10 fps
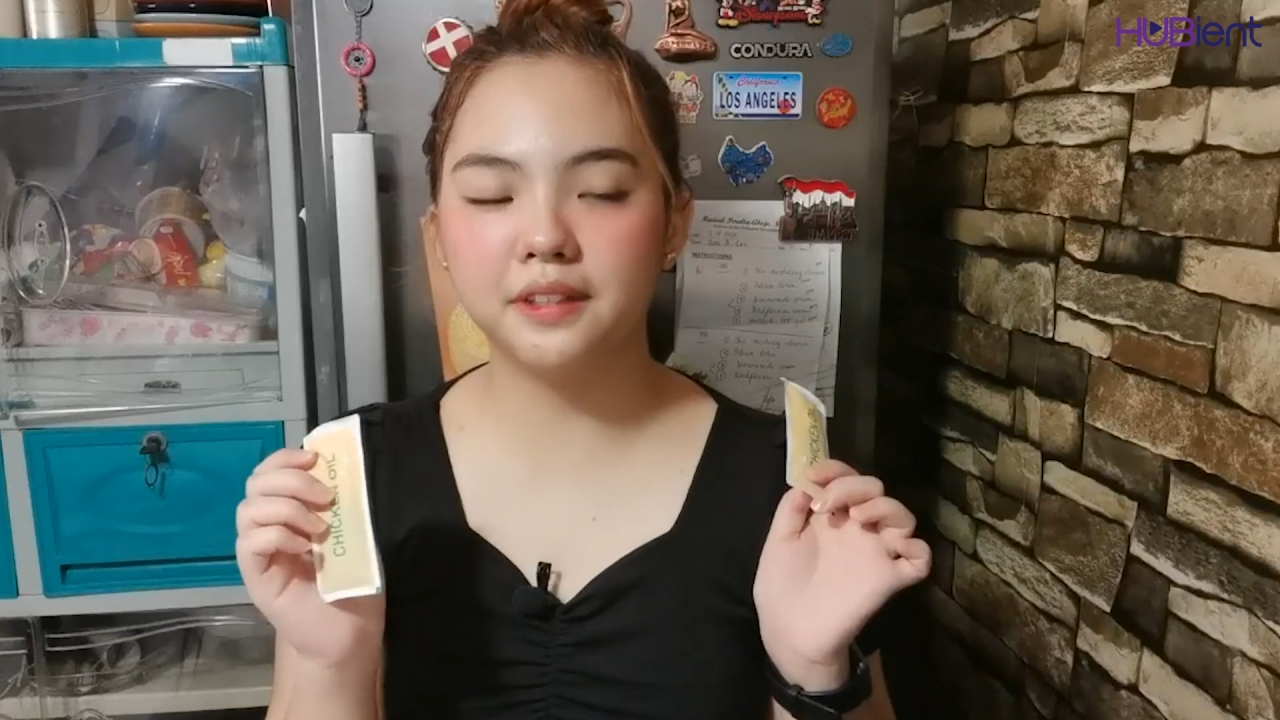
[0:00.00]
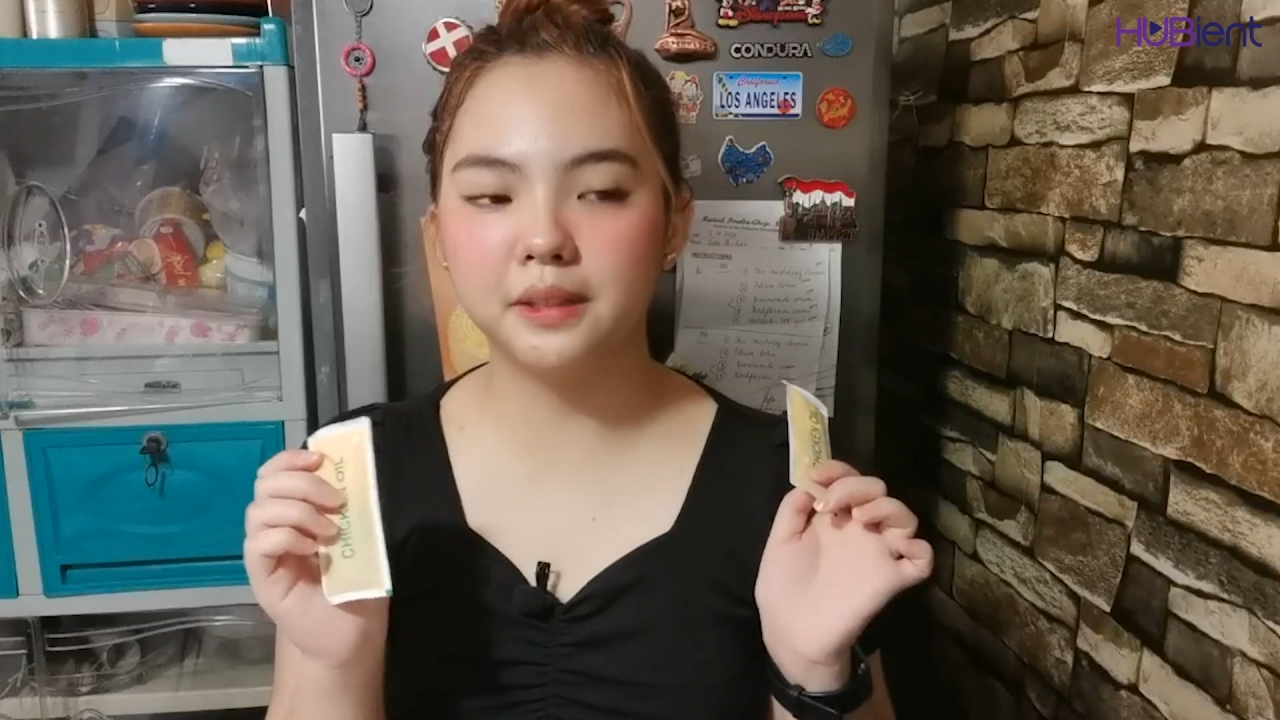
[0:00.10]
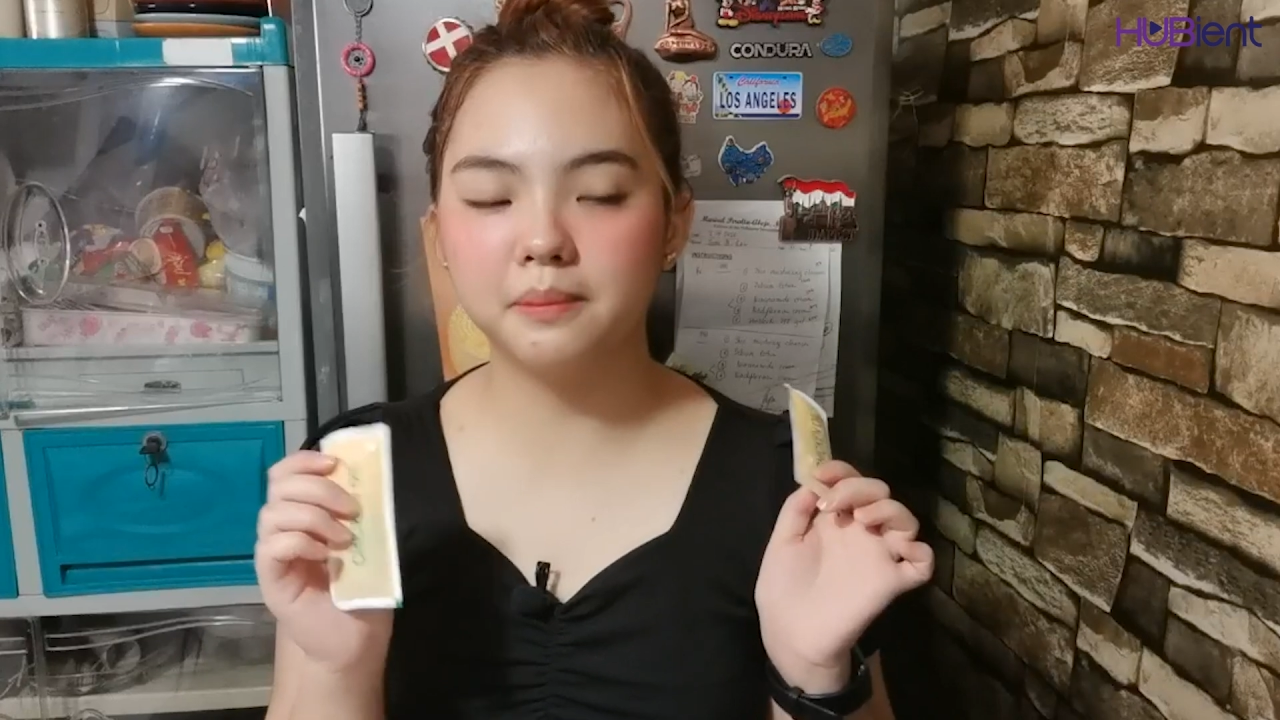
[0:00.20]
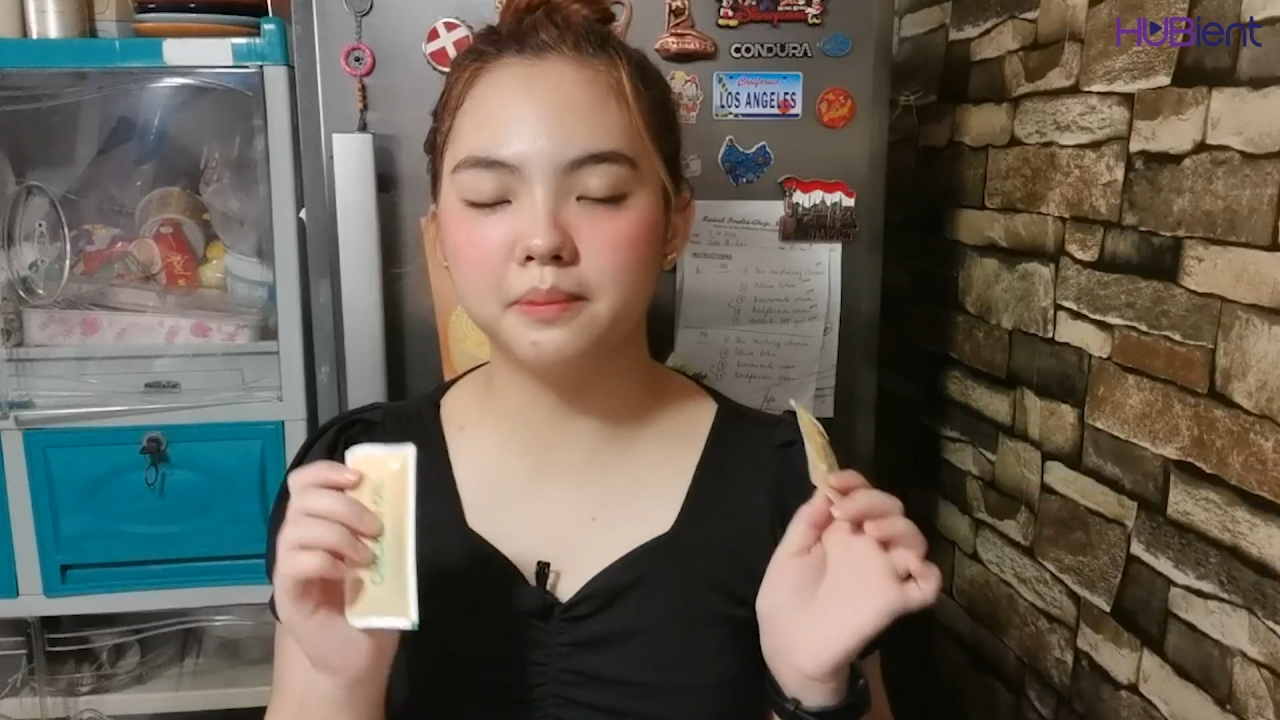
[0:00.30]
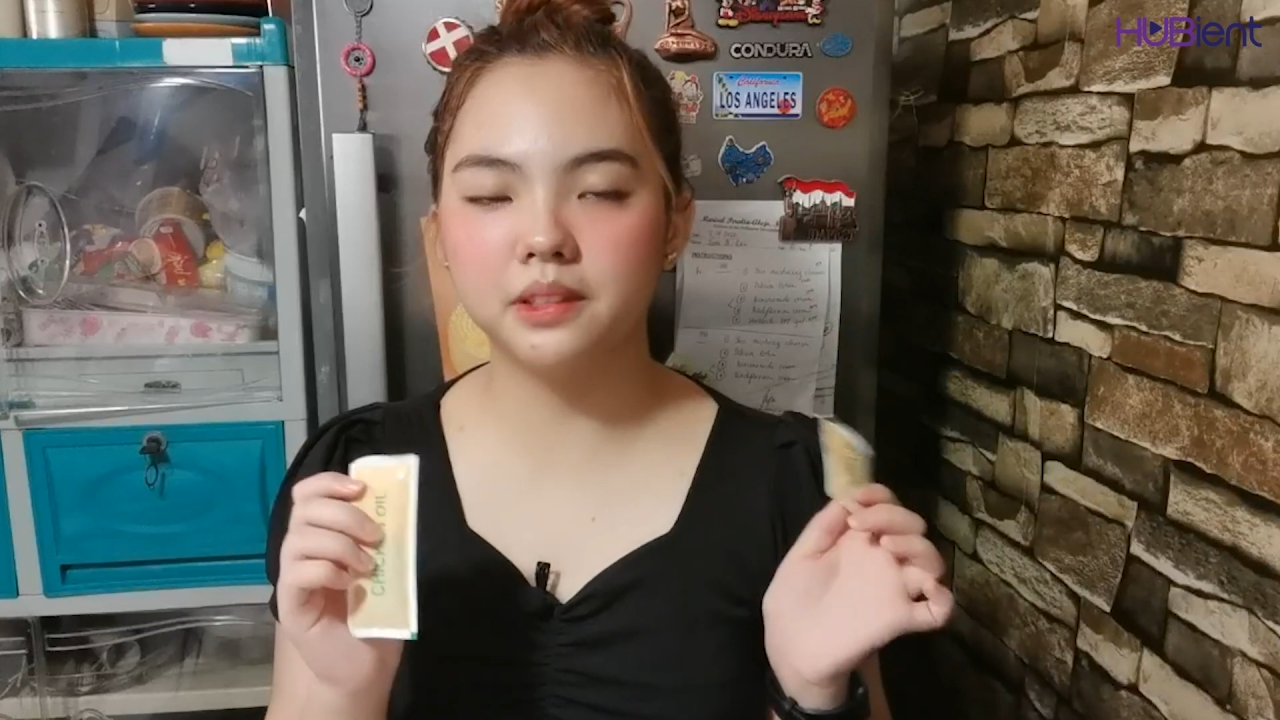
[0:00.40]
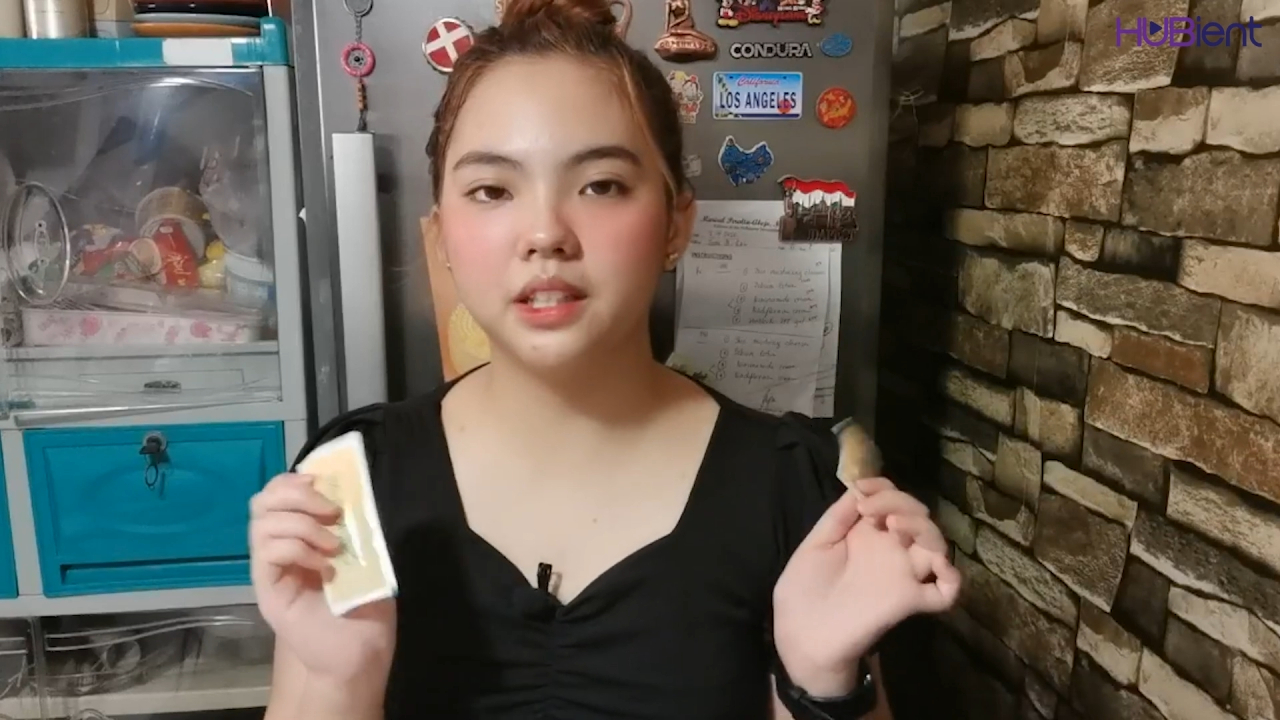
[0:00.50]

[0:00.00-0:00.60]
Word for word: from